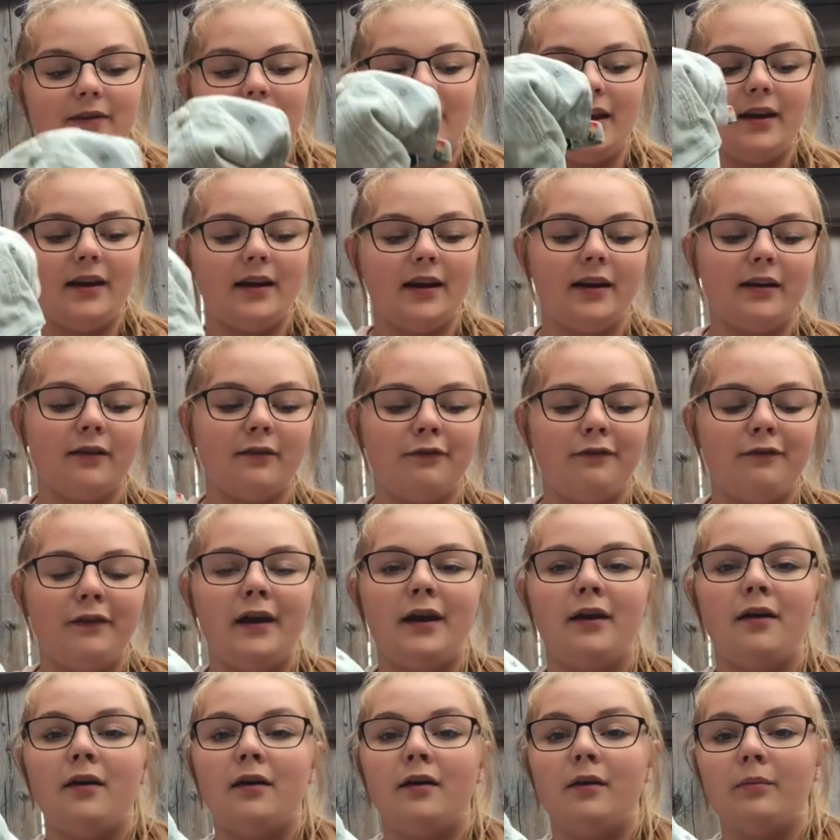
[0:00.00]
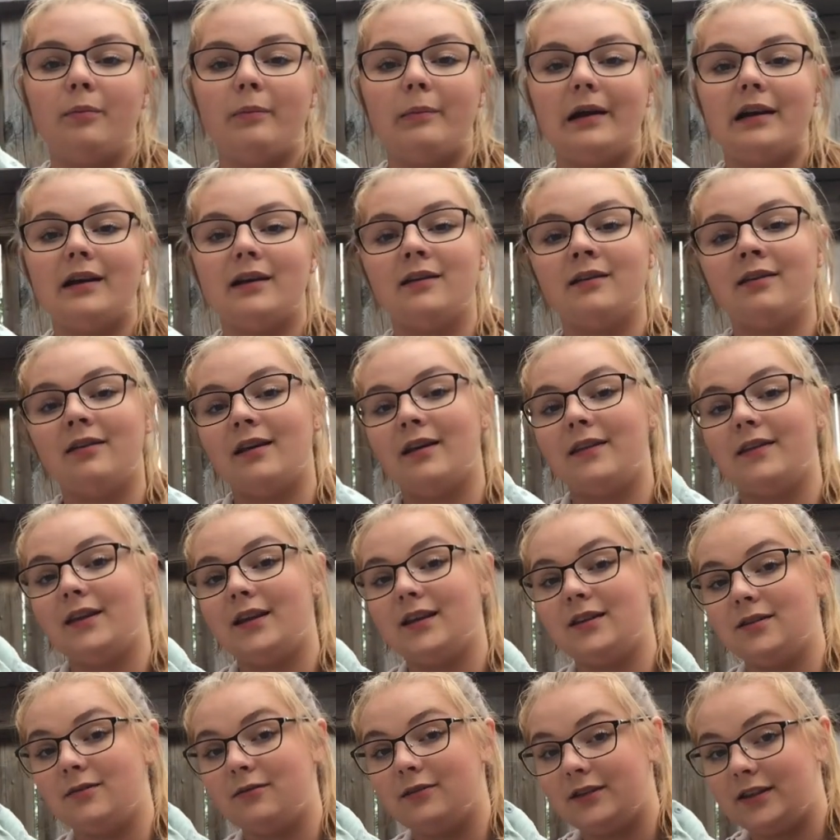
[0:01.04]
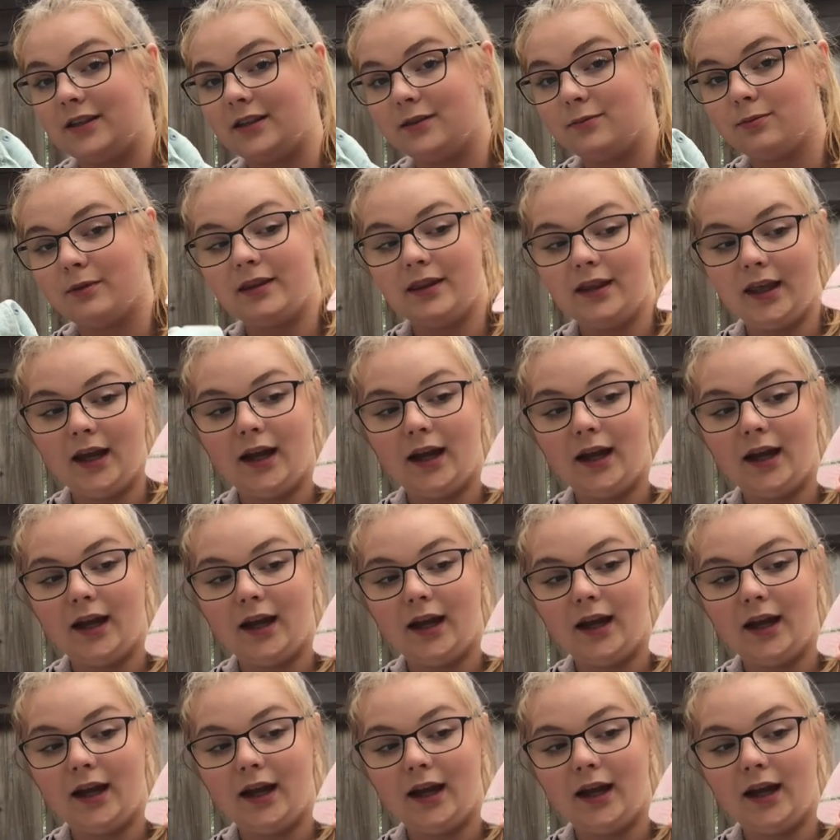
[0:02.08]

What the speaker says: They kind of fit on better than they do with this one.